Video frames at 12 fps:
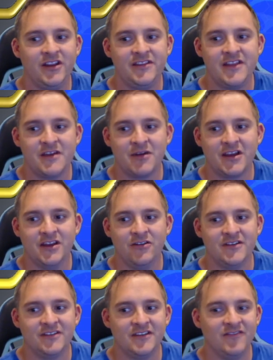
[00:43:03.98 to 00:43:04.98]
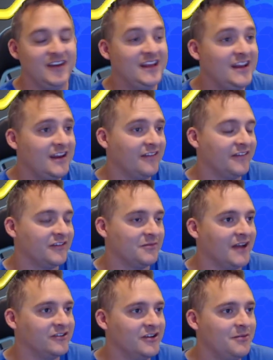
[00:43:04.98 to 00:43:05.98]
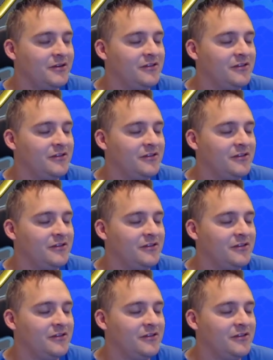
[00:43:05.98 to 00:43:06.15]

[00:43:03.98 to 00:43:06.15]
think Munkidori is even needed in this matchup.